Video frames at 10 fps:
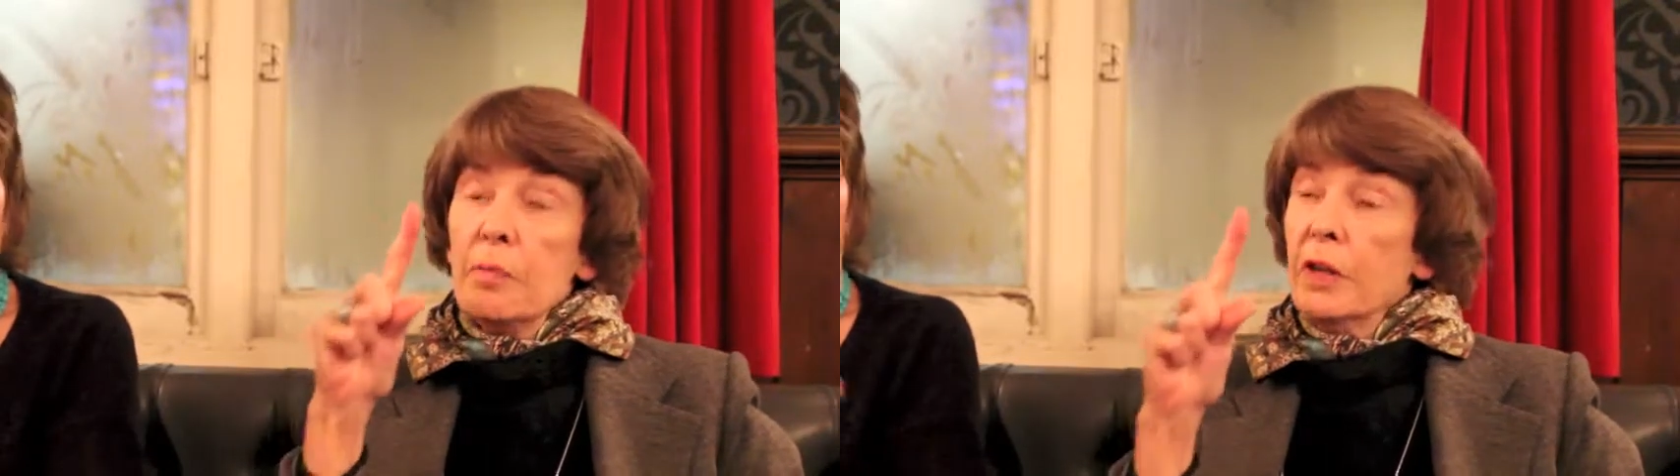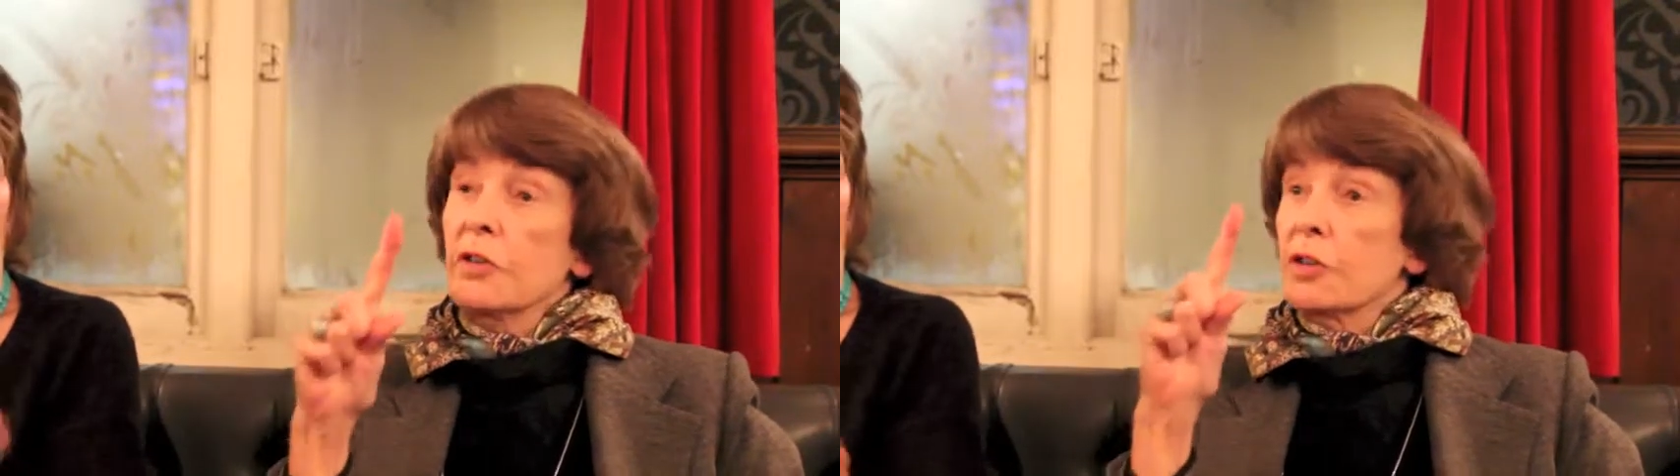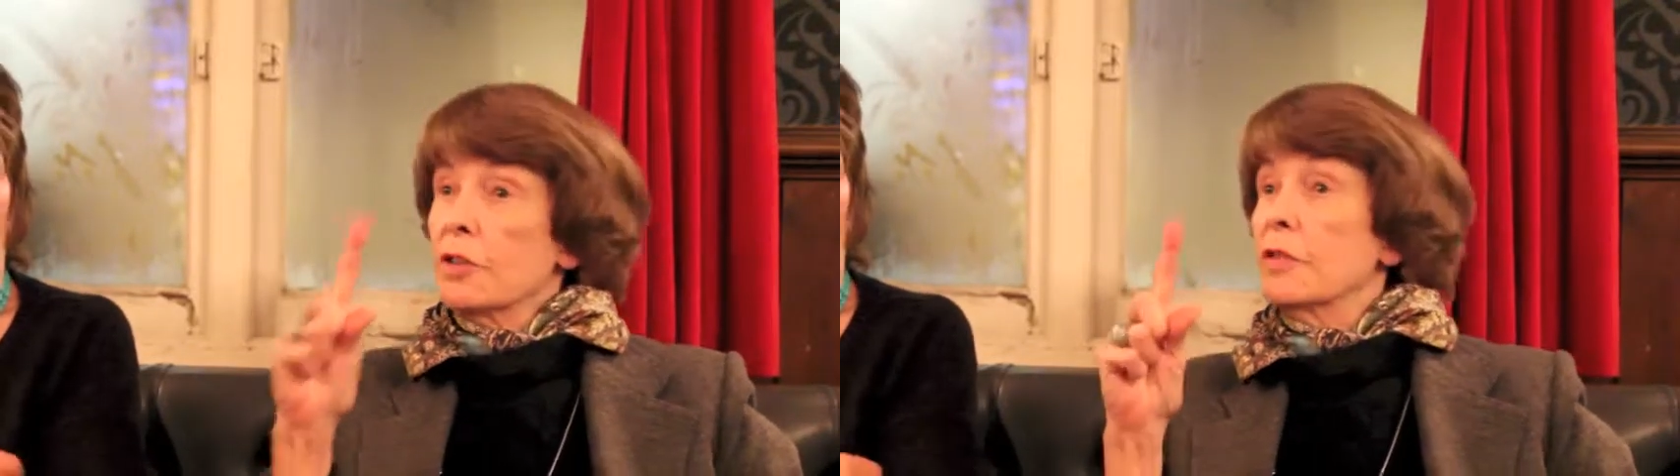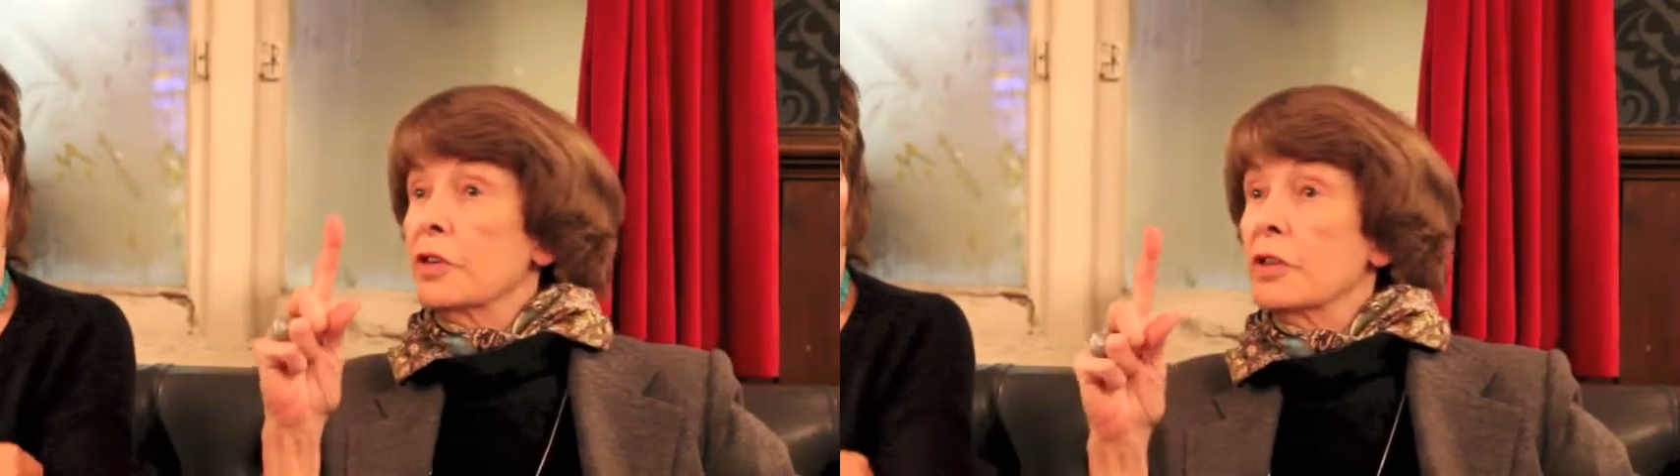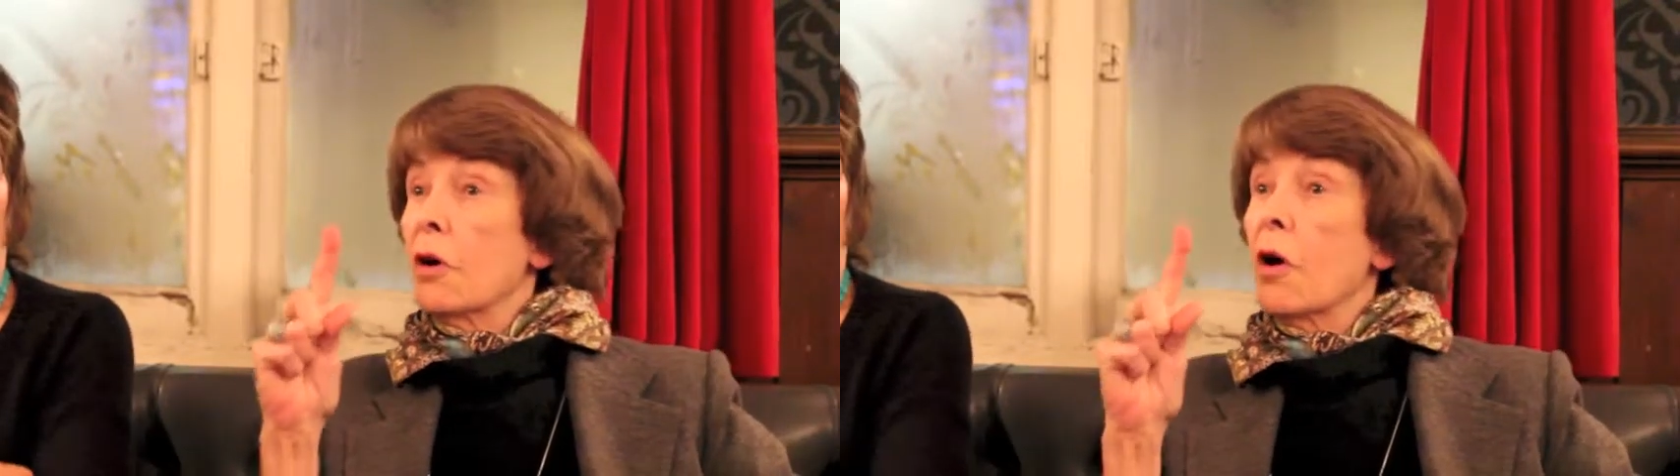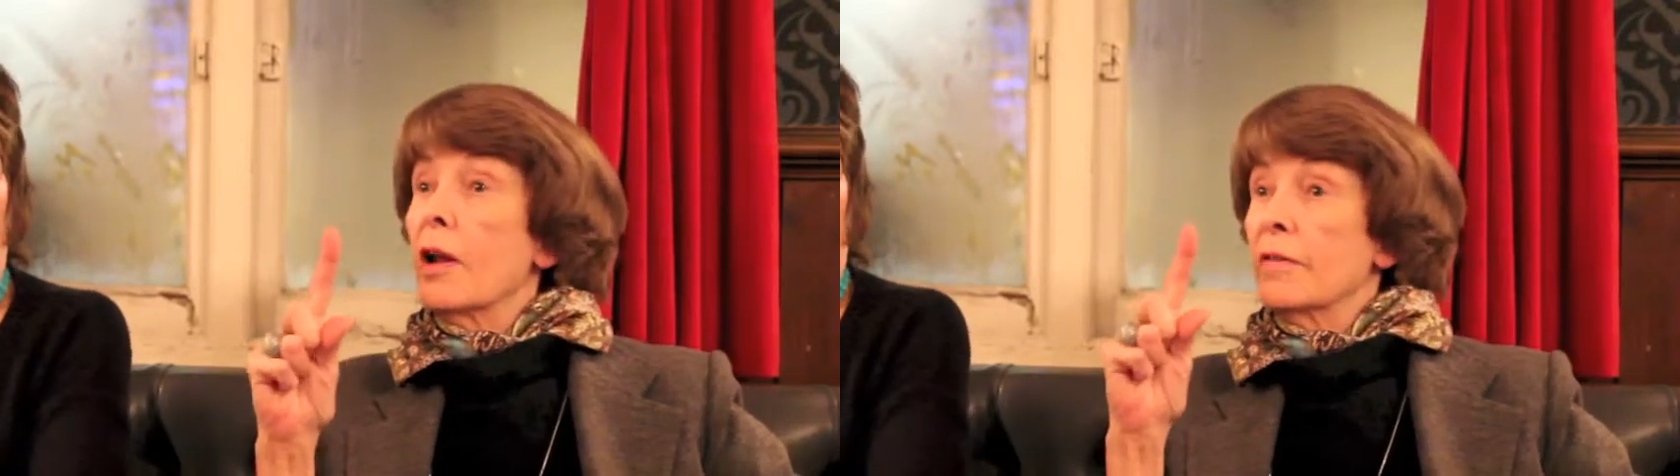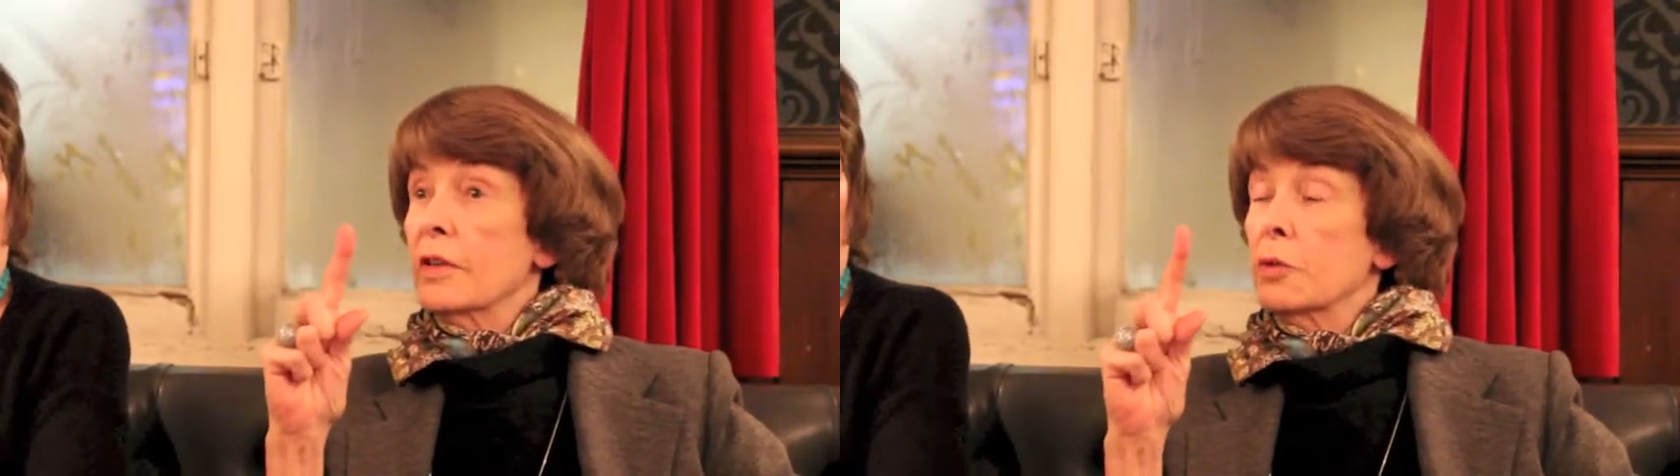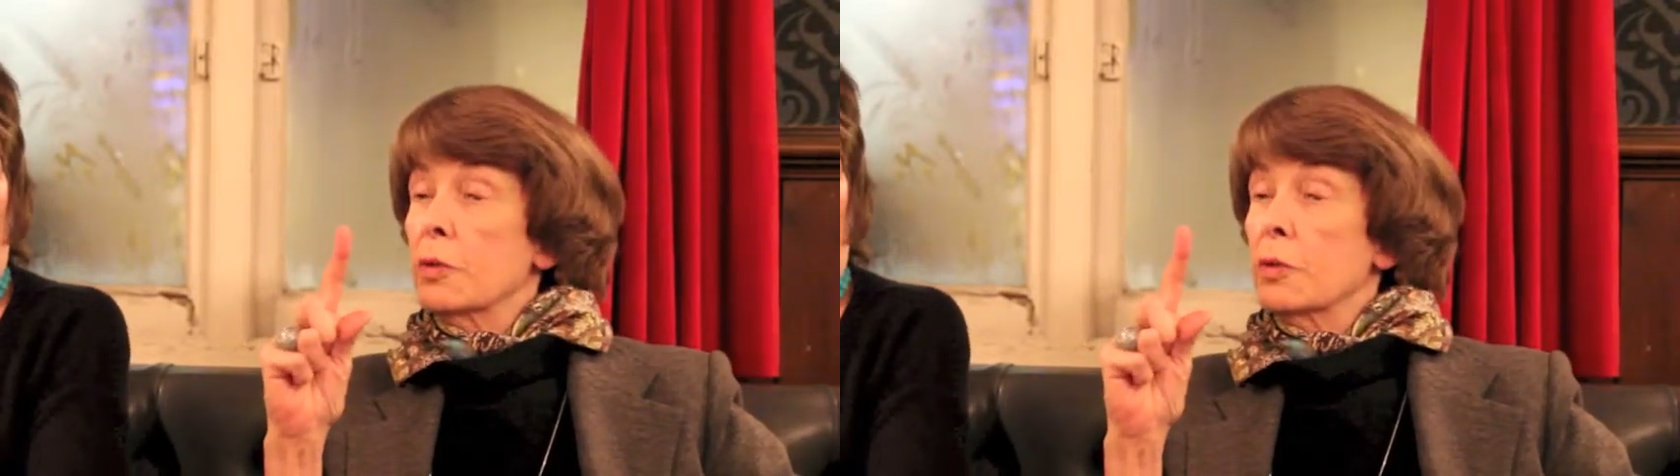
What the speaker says: big service to all of us,